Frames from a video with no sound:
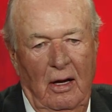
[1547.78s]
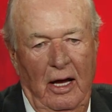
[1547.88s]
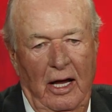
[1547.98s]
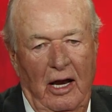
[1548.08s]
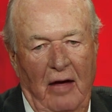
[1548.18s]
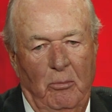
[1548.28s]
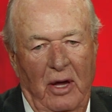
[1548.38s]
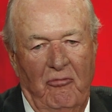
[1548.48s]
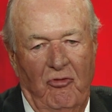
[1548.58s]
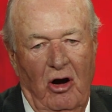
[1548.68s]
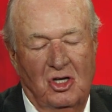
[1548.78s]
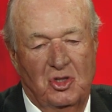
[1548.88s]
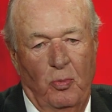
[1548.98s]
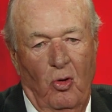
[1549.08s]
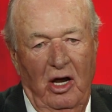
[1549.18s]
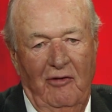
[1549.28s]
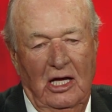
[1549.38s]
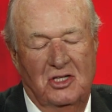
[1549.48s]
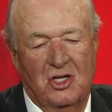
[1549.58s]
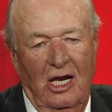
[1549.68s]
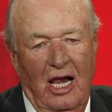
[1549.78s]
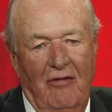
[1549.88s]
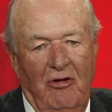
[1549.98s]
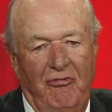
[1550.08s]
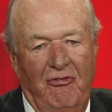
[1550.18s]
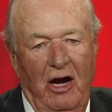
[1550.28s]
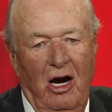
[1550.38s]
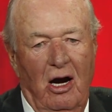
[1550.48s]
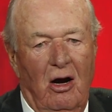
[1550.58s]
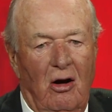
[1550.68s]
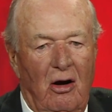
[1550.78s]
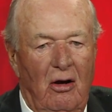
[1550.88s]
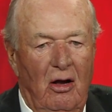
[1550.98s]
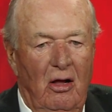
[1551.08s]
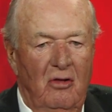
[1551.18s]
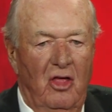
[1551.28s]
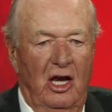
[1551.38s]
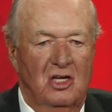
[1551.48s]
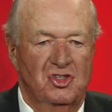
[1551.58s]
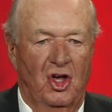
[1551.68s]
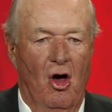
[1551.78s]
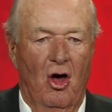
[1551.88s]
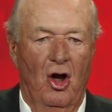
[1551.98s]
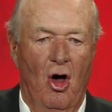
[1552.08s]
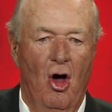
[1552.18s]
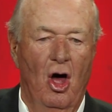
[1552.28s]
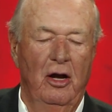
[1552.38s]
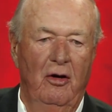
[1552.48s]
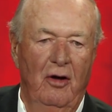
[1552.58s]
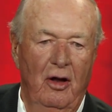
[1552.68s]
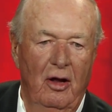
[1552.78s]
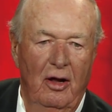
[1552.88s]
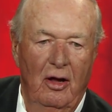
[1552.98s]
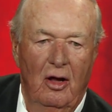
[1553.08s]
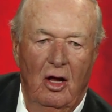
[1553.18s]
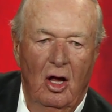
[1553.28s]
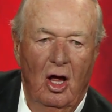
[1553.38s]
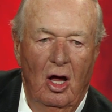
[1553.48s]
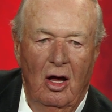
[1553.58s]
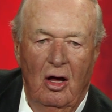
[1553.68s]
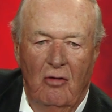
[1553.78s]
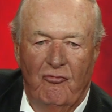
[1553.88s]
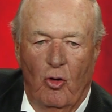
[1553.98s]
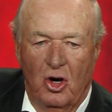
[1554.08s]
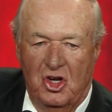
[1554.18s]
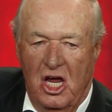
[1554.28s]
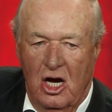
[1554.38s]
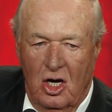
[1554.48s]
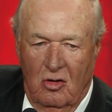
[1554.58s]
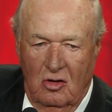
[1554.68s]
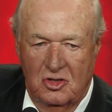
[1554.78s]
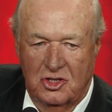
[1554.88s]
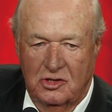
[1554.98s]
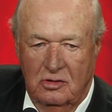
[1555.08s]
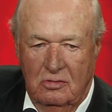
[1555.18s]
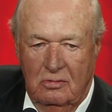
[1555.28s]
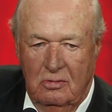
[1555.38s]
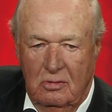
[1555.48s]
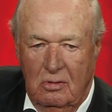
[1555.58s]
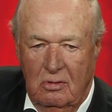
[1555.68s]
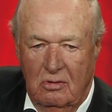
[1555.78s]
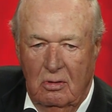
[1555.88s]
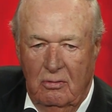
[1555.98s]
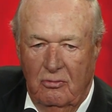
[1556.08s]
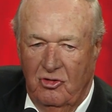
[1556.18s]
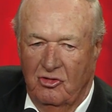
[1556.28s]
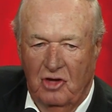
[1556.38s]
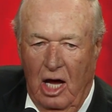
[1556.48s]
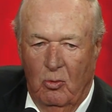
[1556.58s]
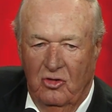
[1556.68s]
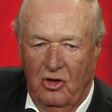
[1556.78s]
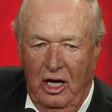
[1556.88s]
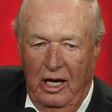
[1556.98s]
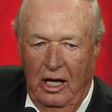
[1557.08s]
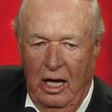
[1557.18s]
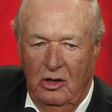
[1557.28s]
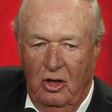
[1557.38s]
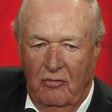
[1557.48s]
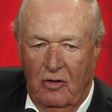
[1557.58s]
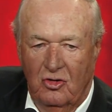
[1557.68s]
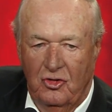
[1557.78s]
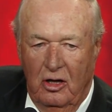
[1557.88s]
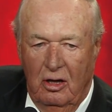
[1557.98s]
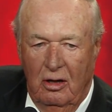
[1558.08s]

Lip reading: And they've been very supportive. It's a love affair that has gone on for years, since I was at Indiana University.